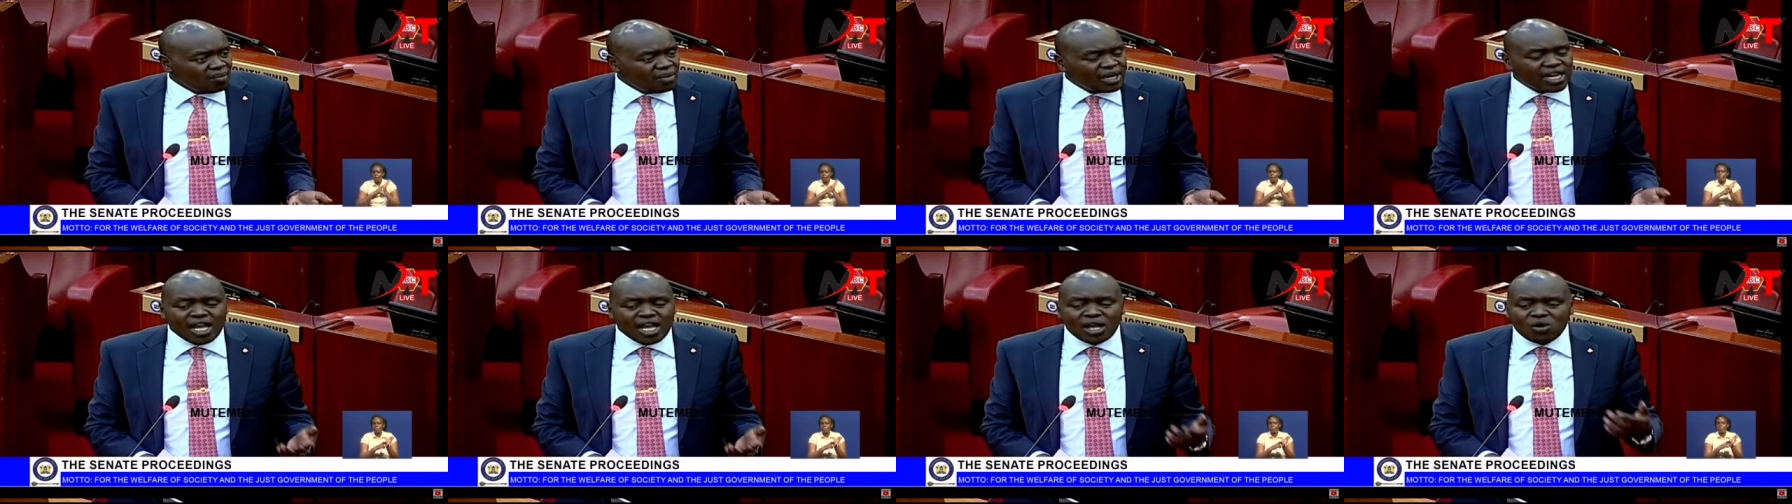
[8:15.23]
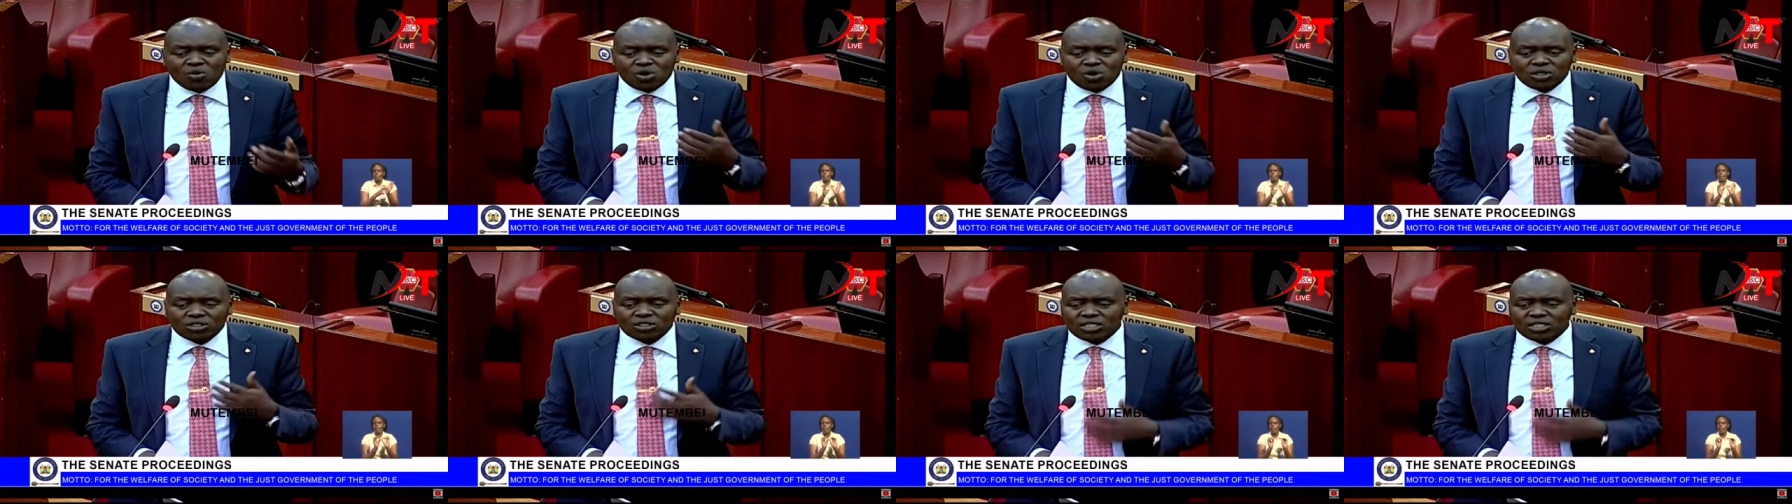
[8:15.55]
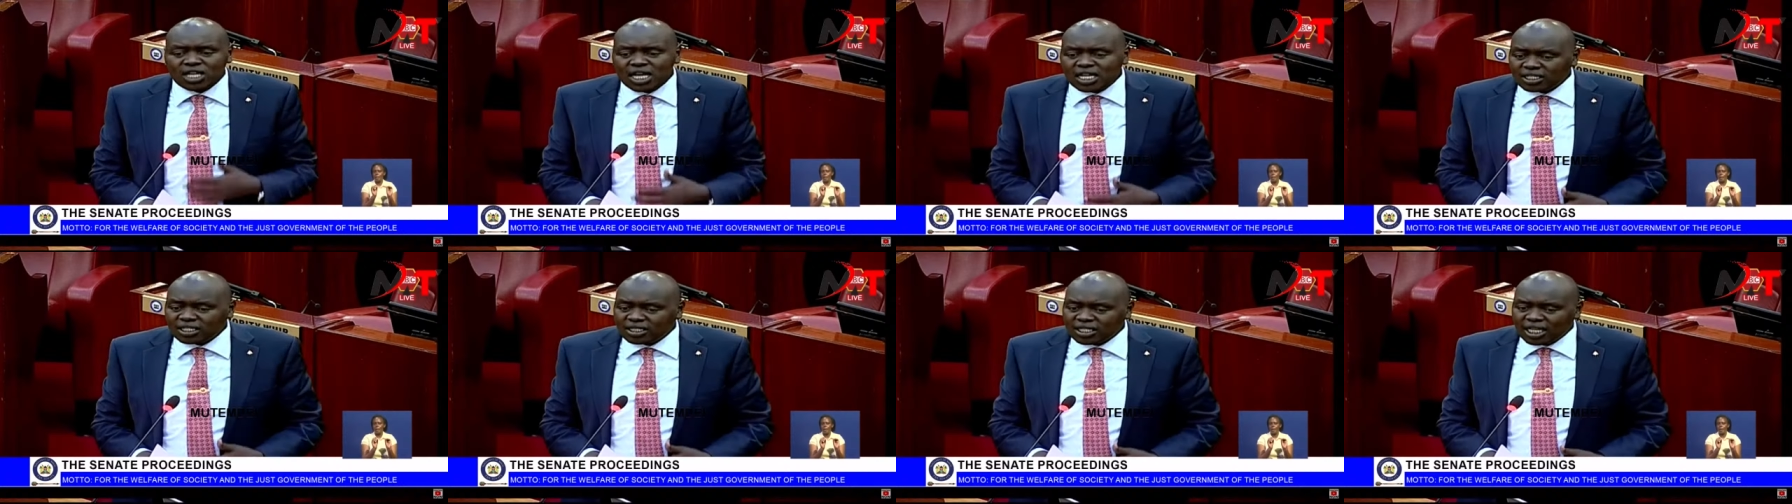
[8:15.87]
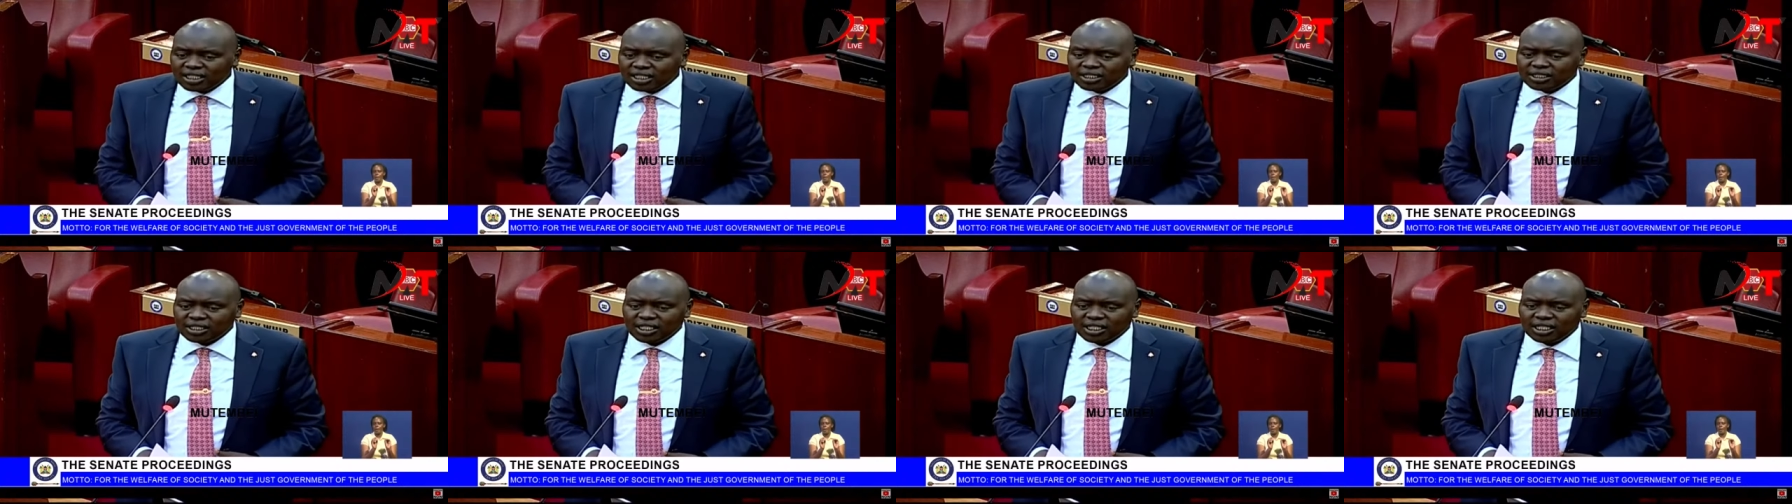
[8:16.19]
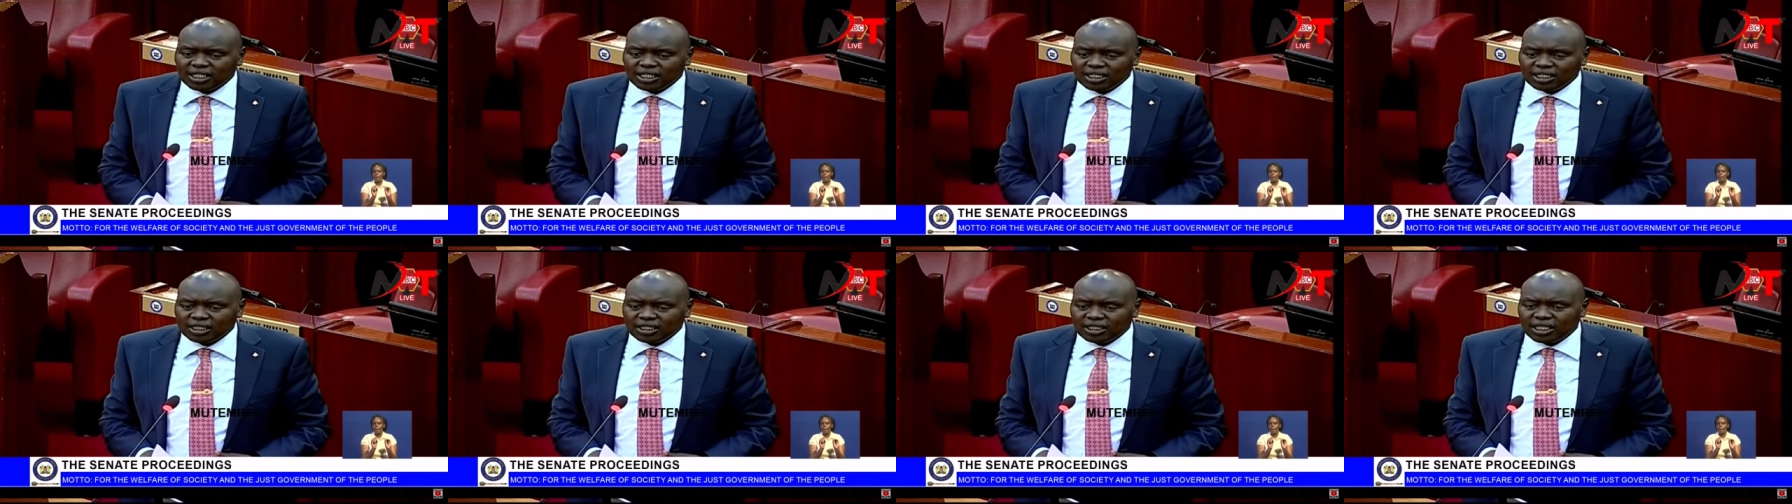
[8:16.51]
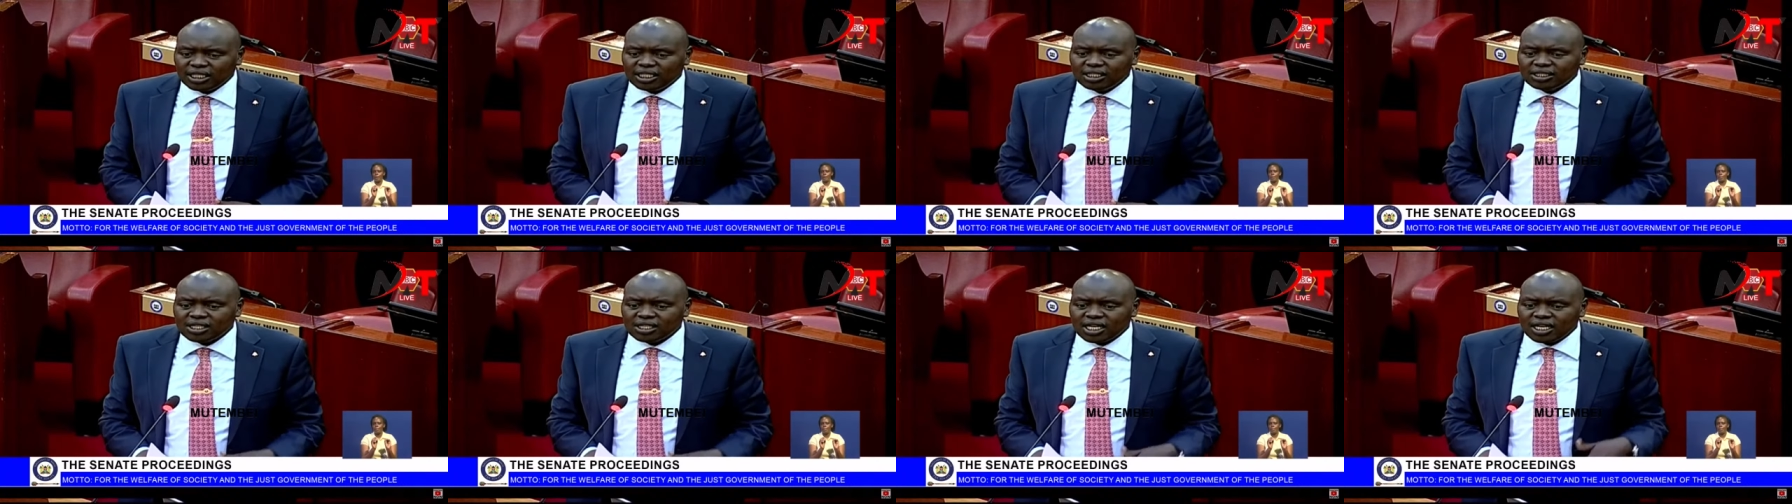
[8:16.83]
But I was sad that uh,
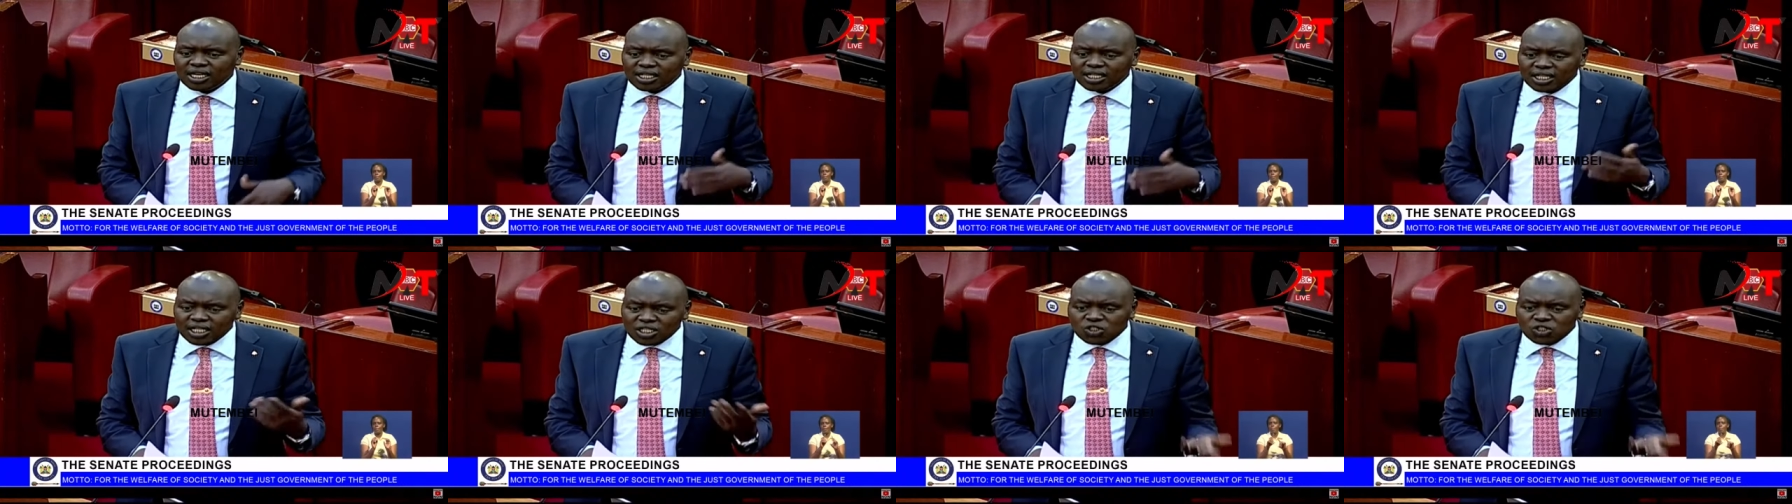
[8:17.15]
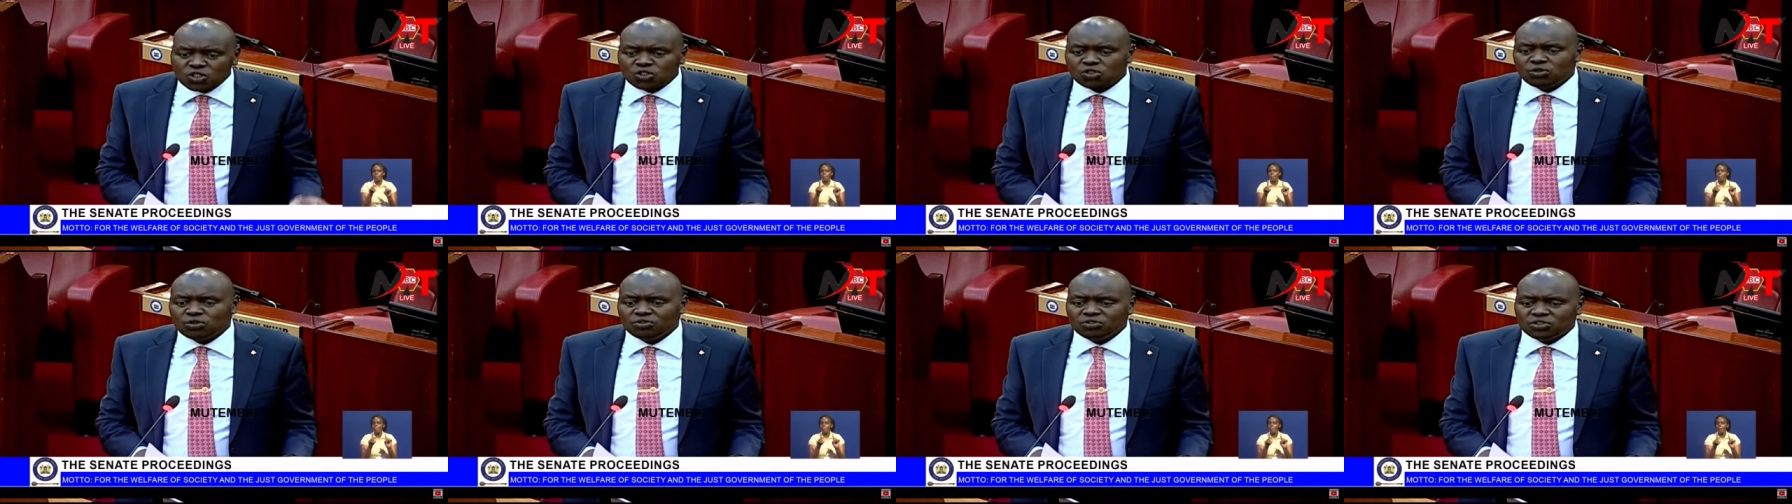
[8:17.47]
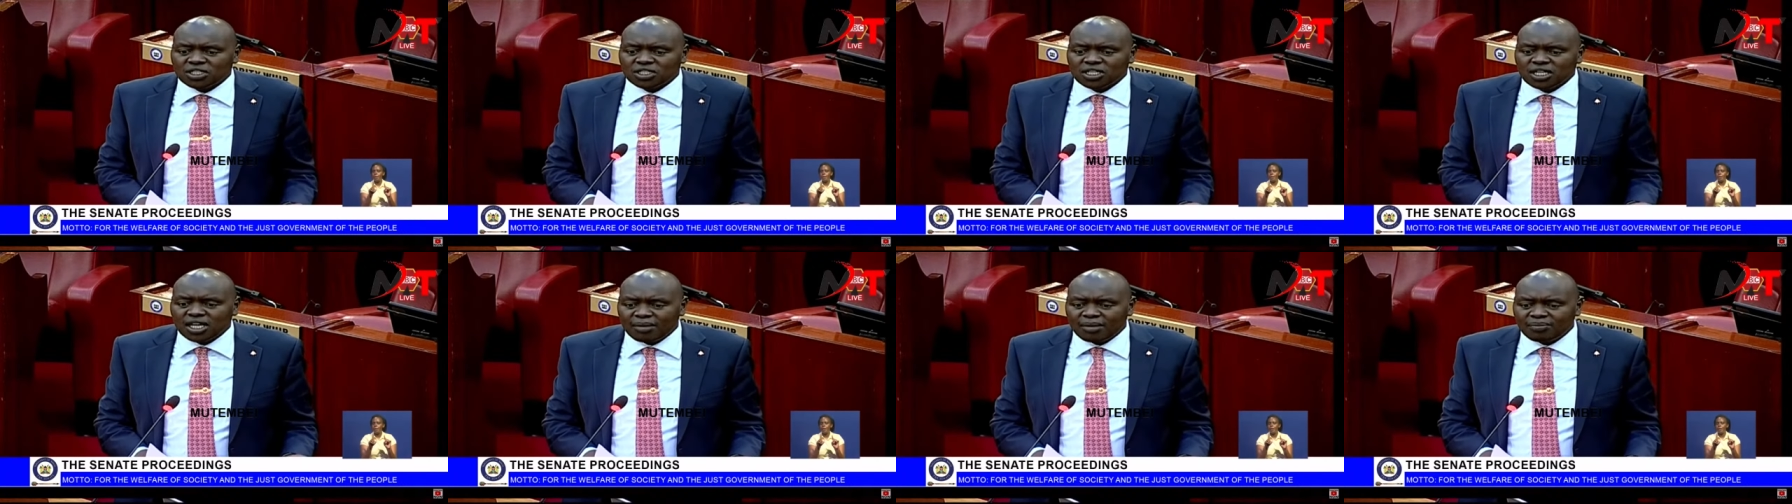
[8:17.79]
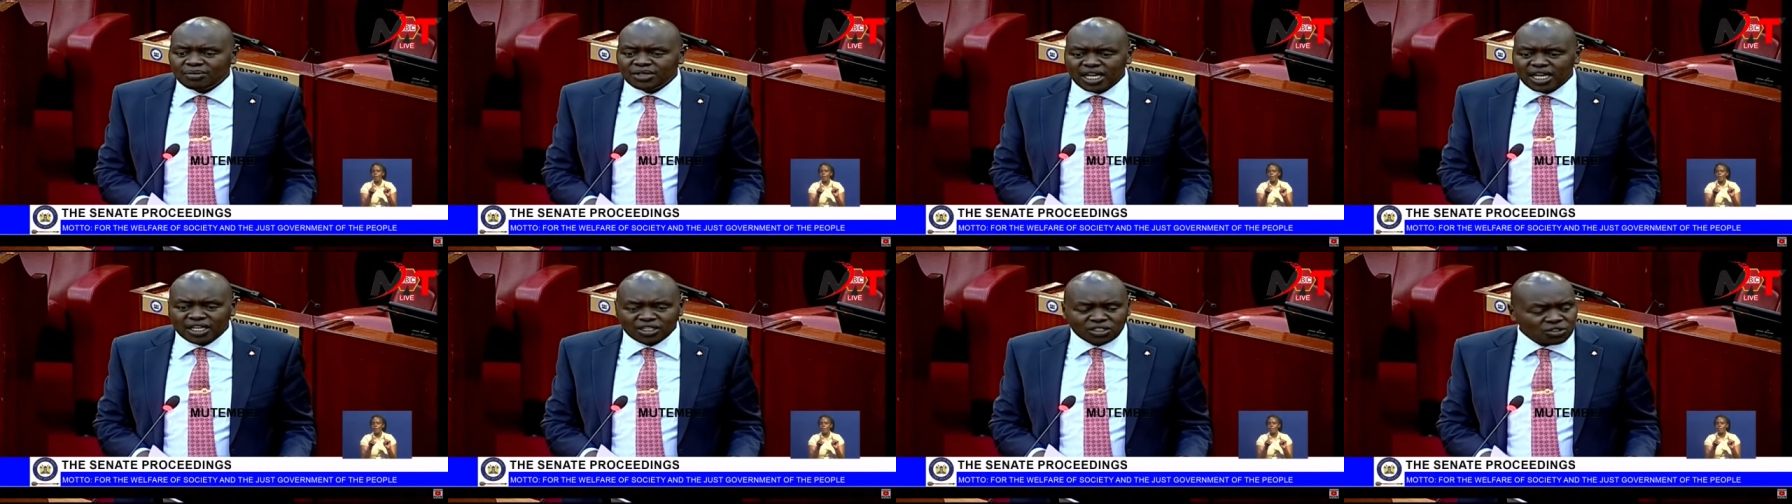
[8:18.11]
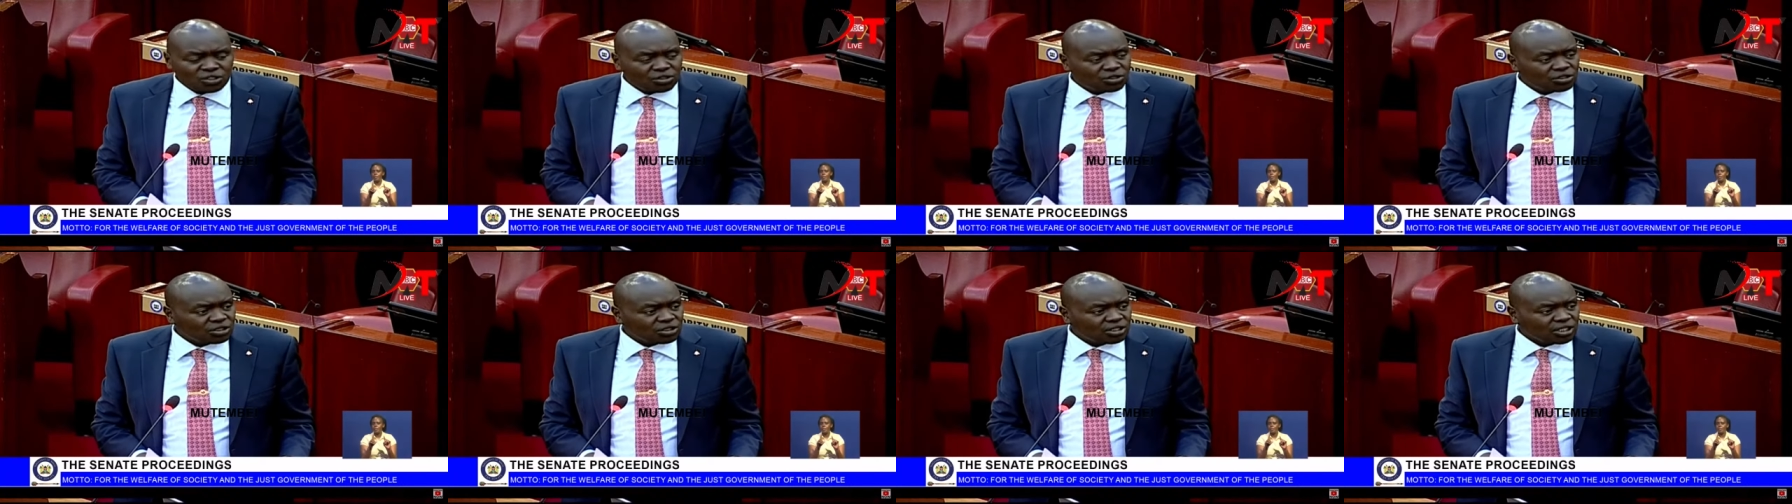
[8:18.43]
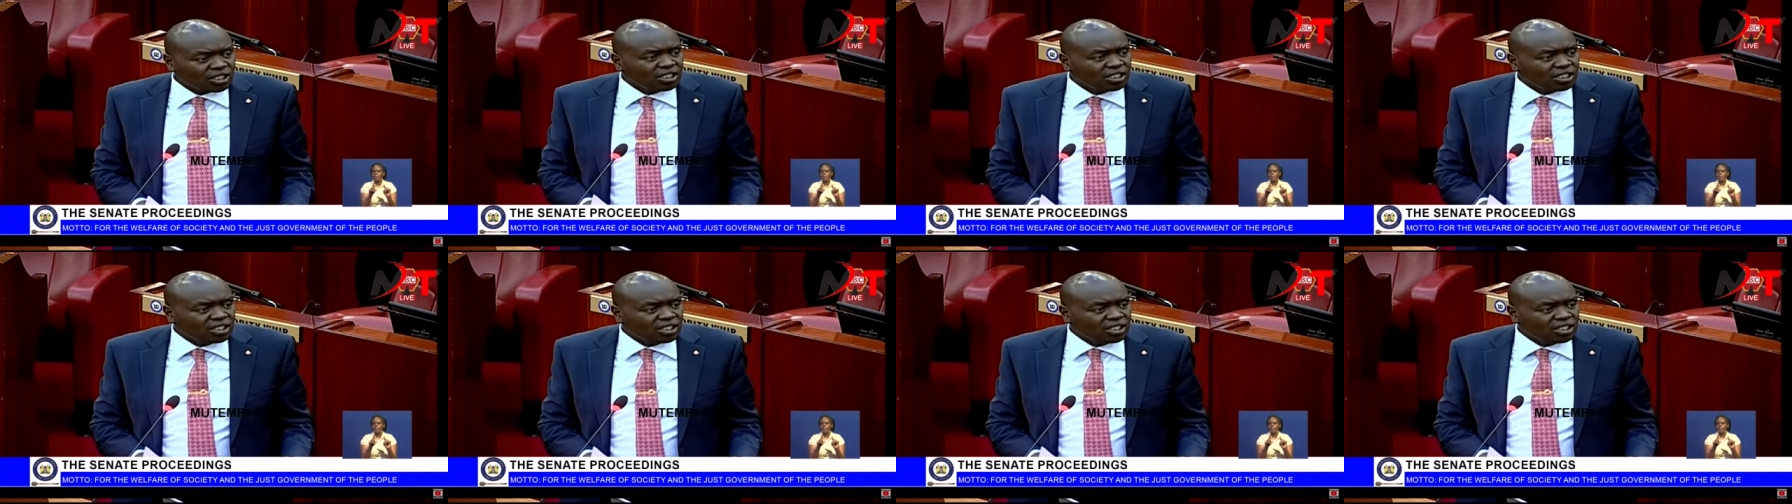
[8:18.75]
there is allegations of still abductions,